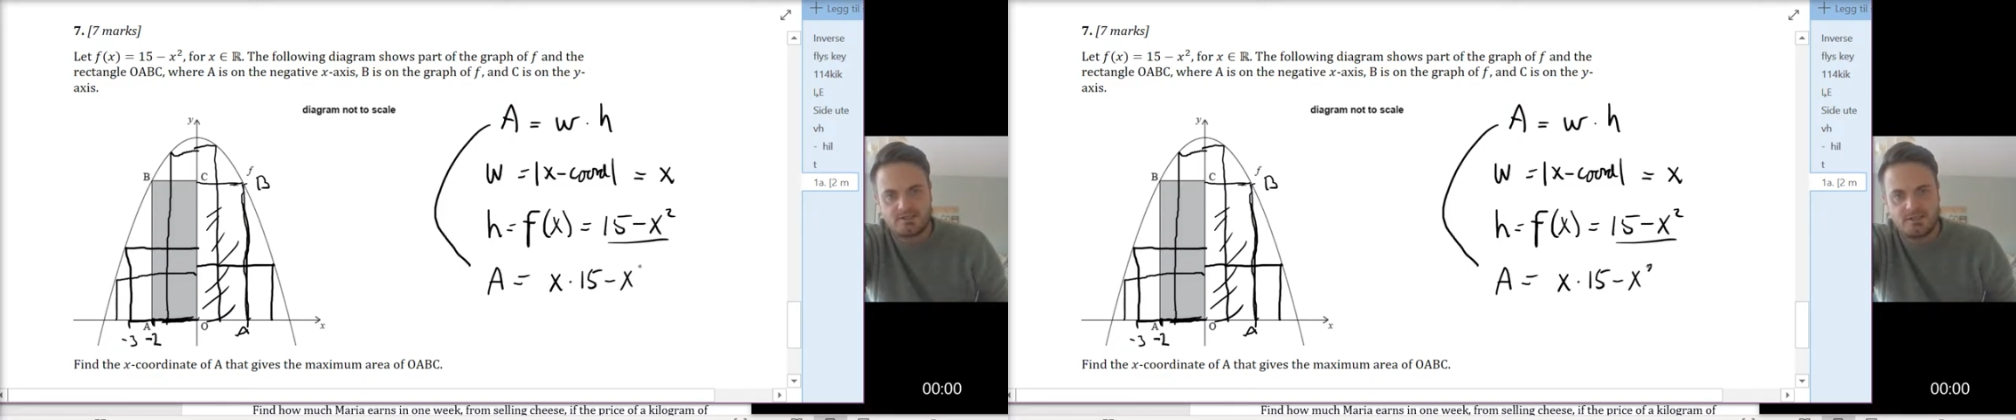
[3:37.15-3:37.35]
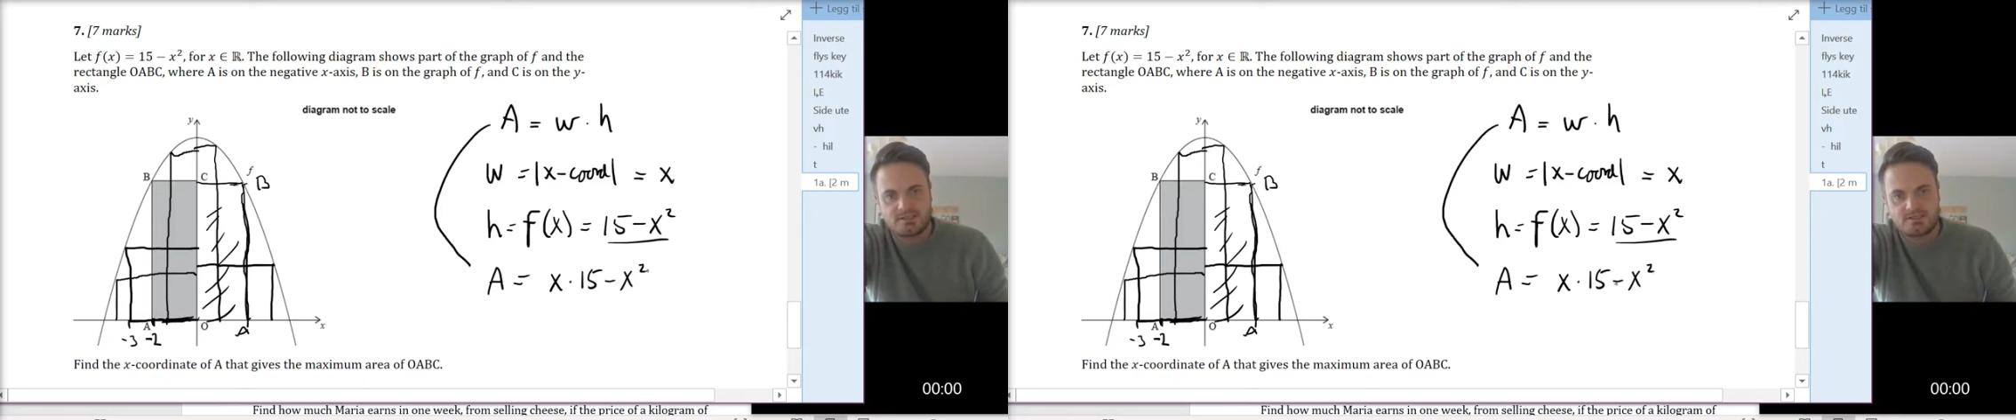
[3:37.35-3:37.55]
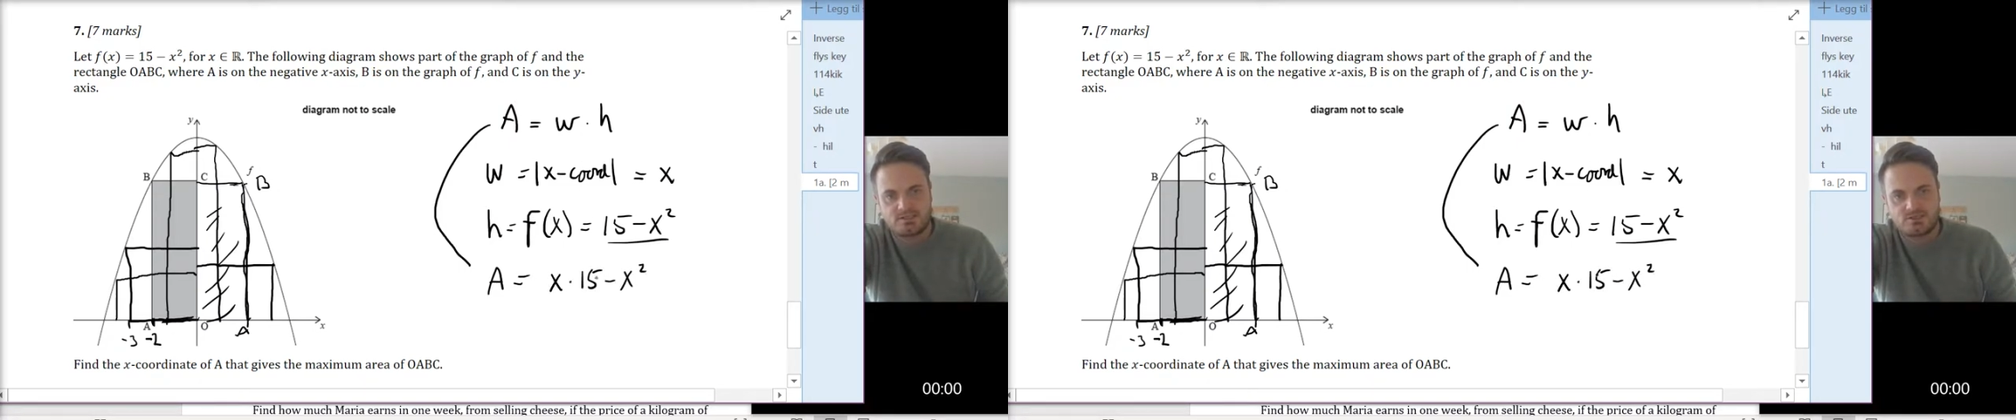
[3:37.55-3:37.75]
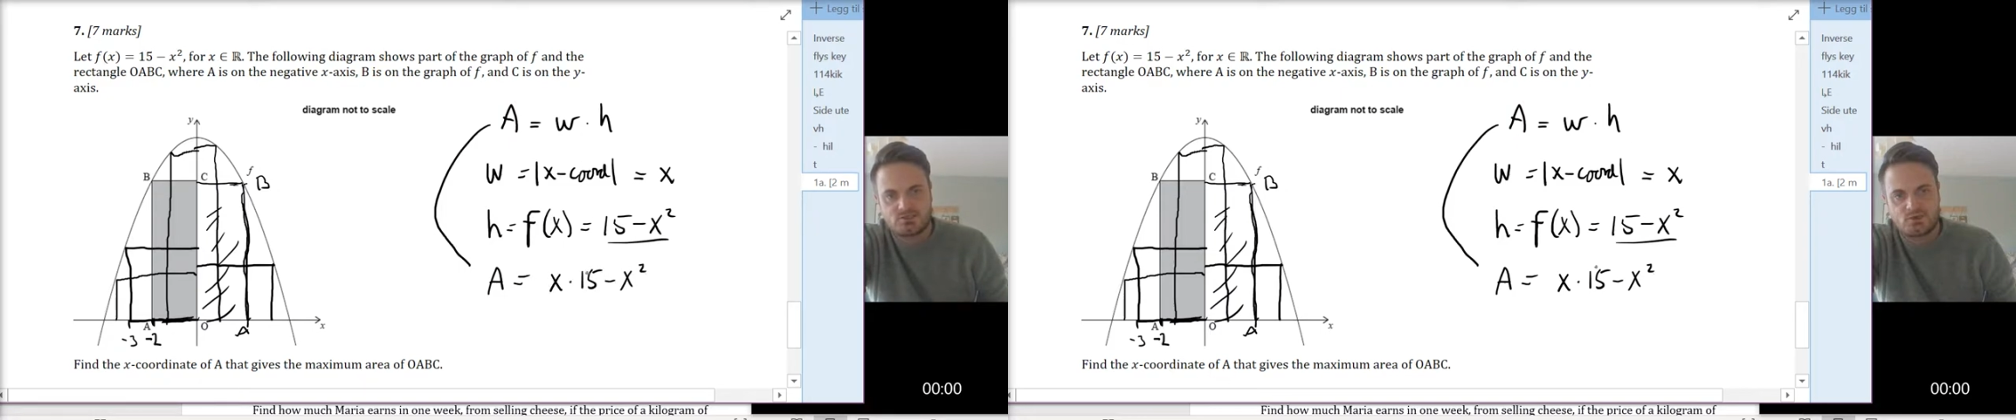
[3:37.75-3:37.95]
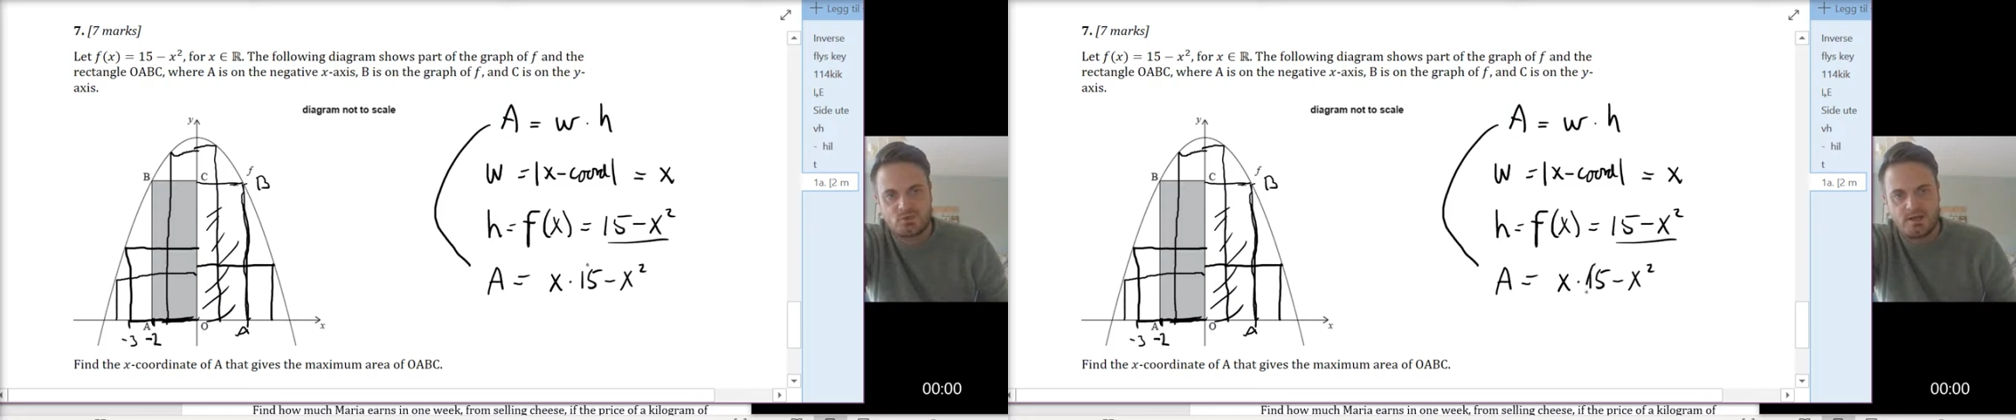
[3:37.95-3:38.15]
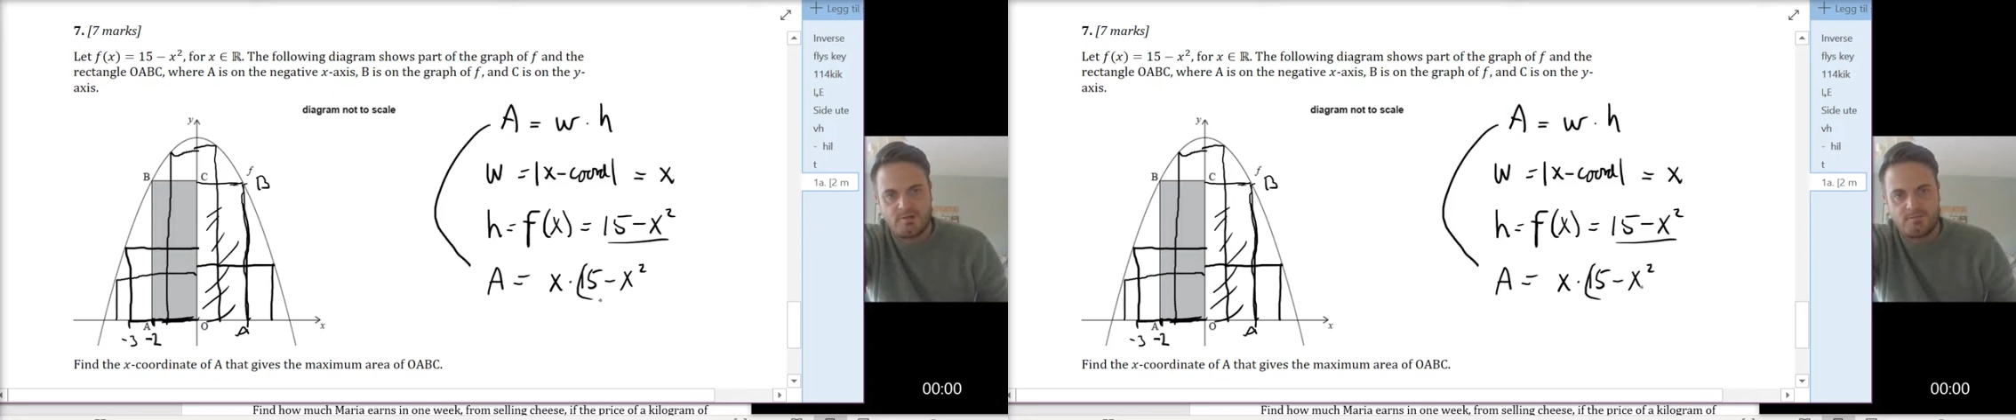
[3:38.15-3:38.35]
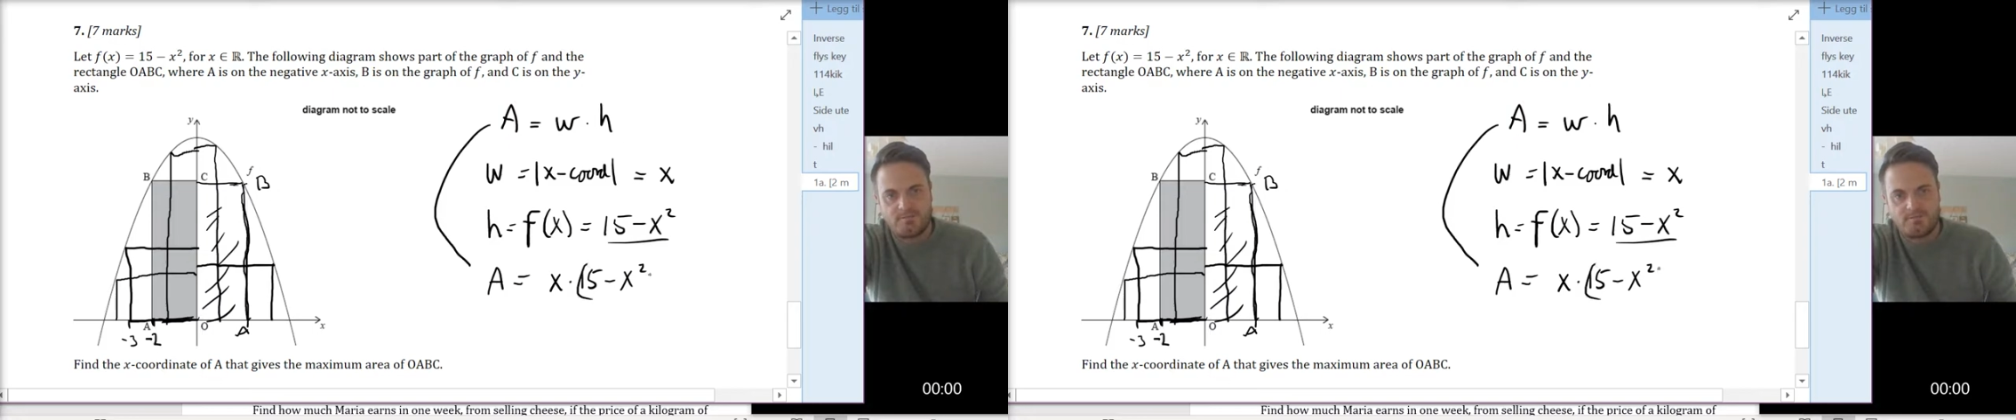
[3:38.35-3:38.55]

x squared.